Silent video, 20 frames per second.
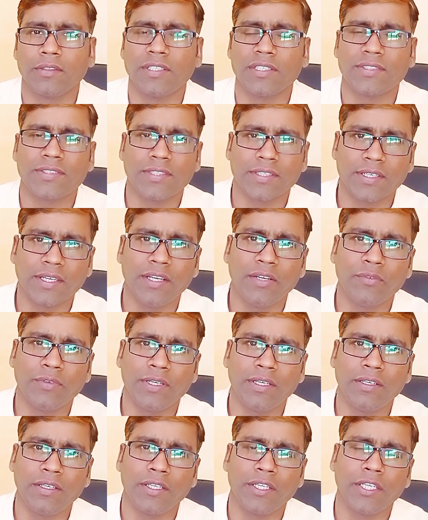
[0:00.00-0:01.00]
The second
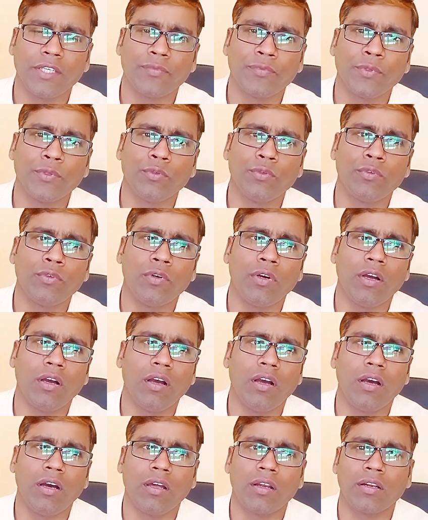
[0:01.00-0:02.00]
one, if you
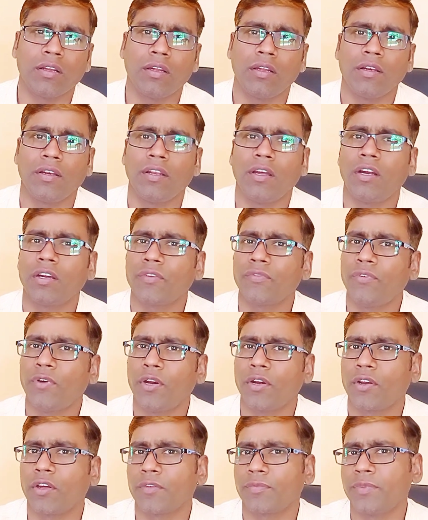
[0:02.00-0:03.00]
are not
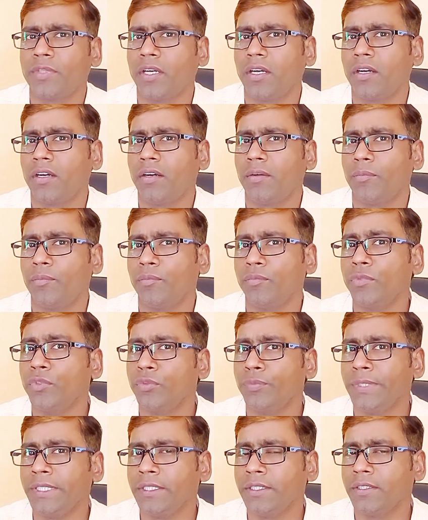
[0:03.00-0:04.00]
fond of the
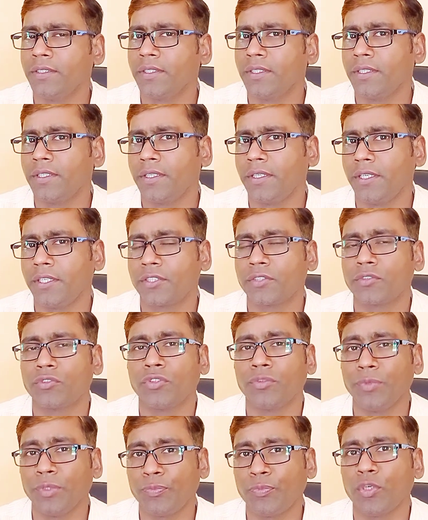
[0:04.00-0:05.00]
movie, it
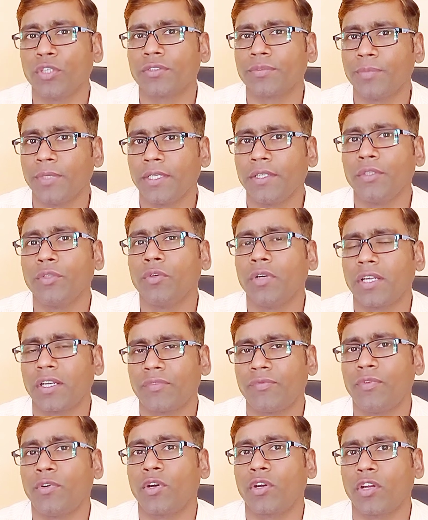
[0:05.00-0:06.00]
could be possible you
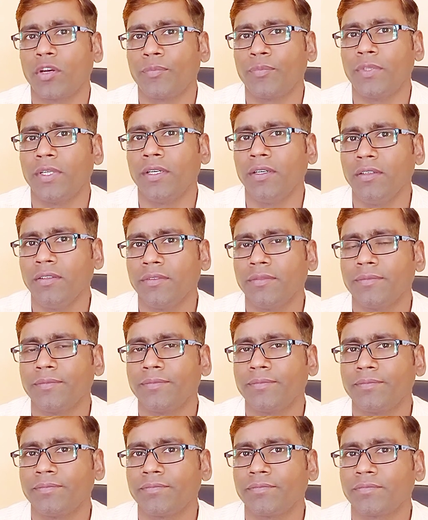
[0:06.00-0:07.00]
are fond of the
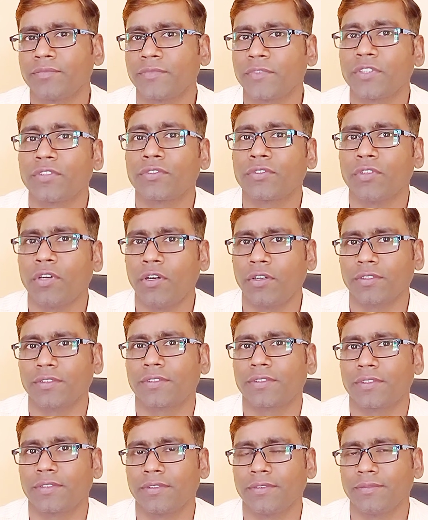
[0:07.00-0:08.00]

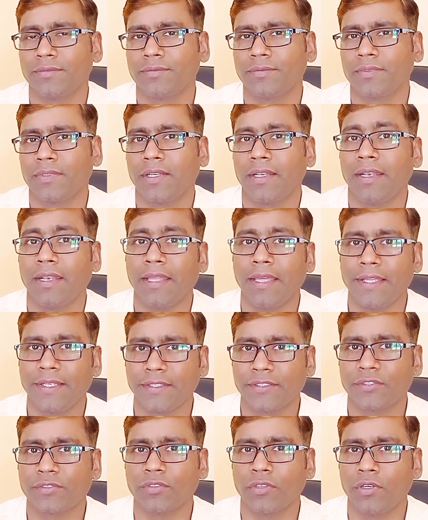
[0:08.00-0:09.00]
songs,
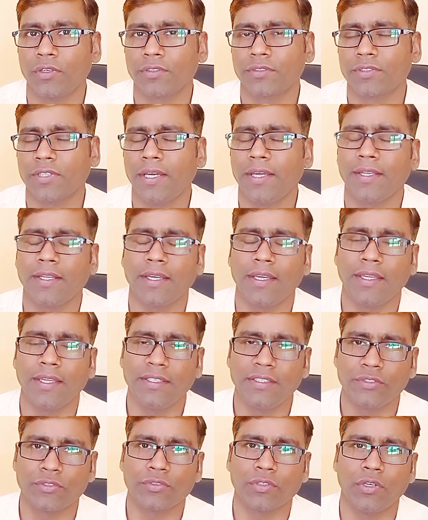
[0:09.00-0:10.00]
lyric songs or
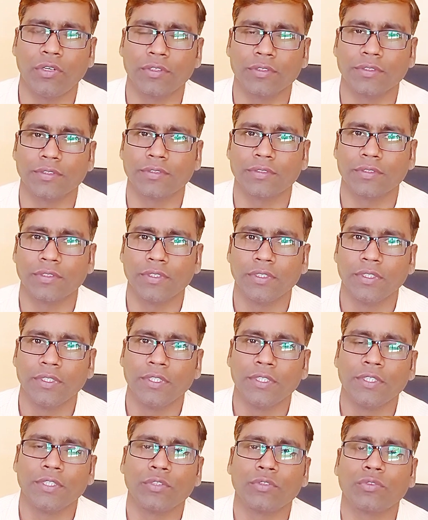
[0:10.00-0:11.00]
any songs.
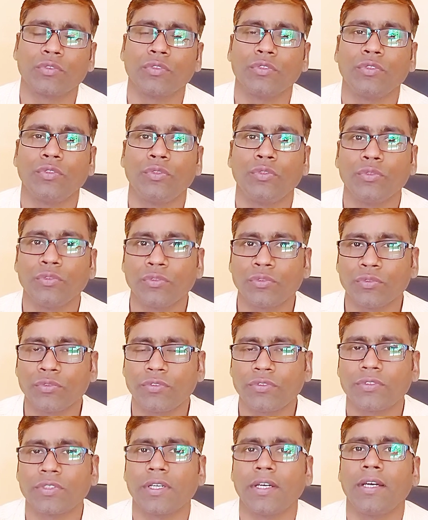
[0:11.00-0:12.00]
So you
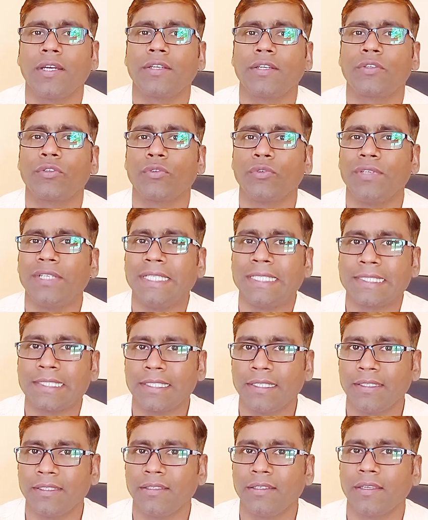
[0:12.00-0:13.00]
should try to
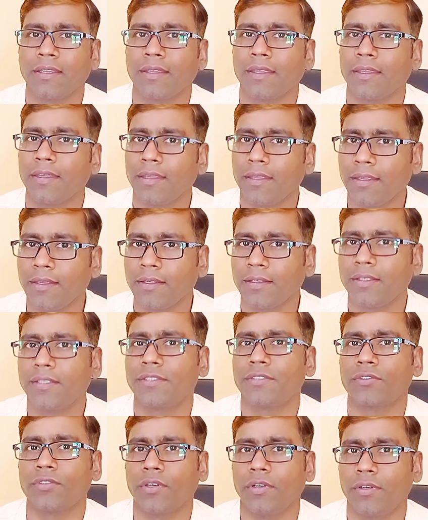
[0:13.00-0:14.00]
listen
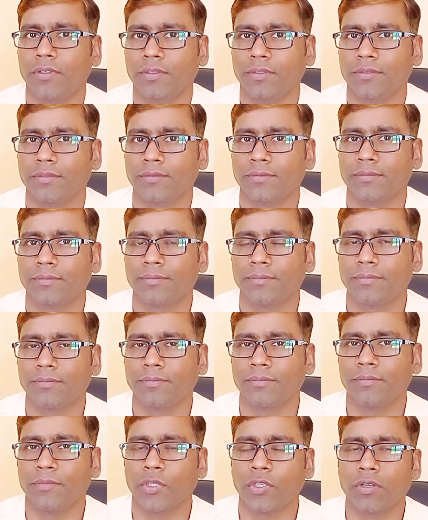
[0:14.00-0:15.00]
English song,
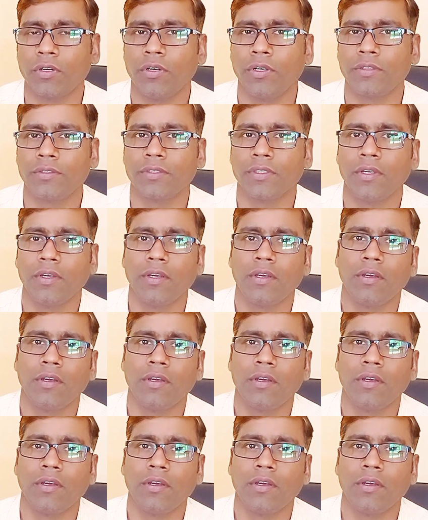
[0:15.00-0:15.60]
because